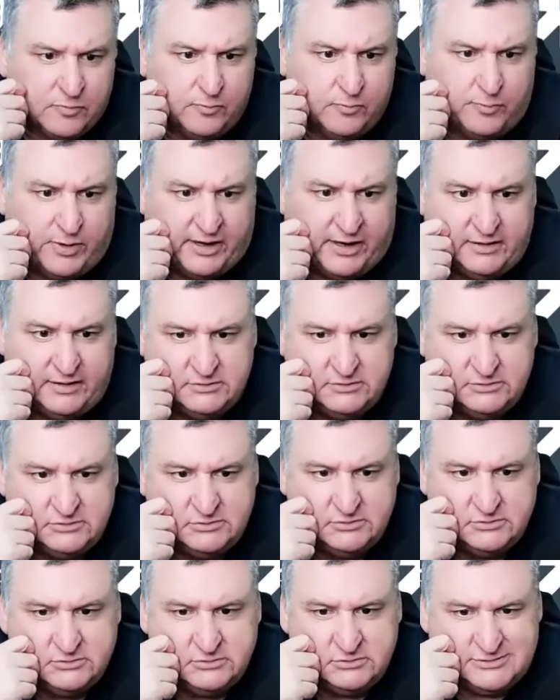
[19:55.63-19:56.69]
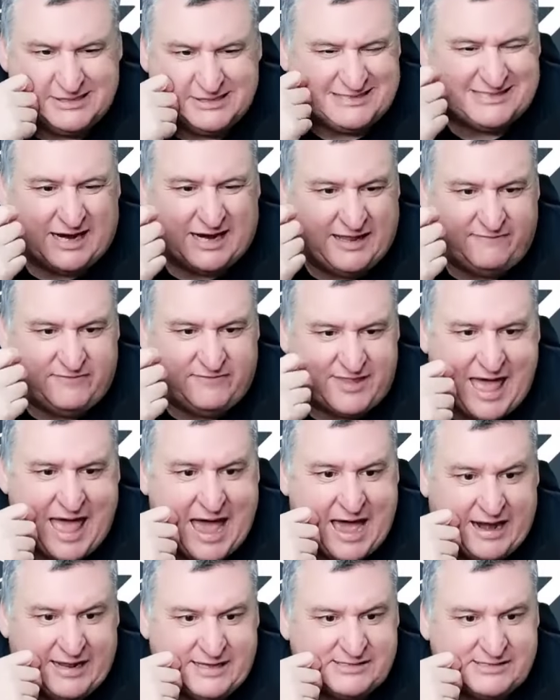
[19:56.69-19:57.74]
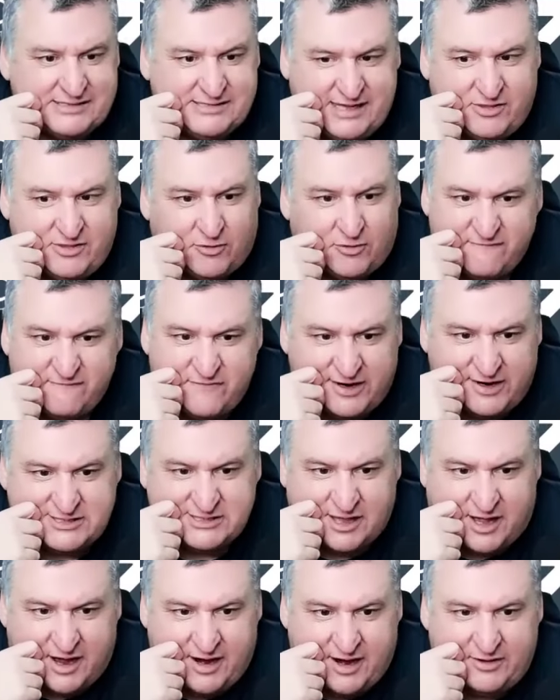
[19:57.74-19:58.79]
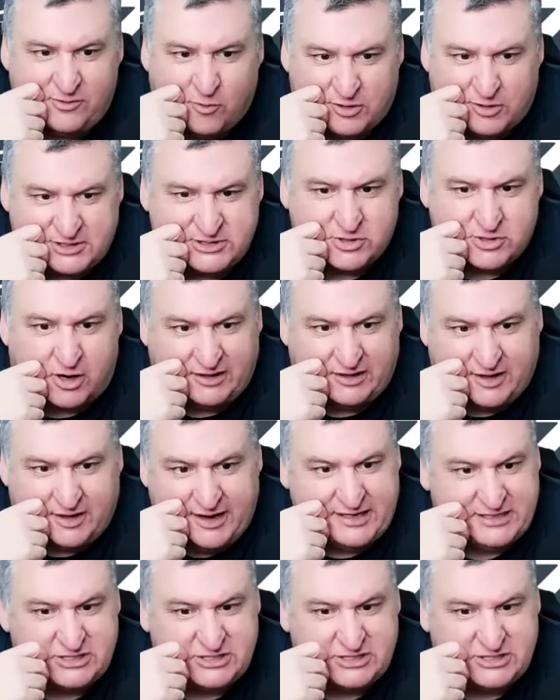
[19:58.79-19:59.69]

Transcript: but it's not even that. It's neither a finish line nor a starting line.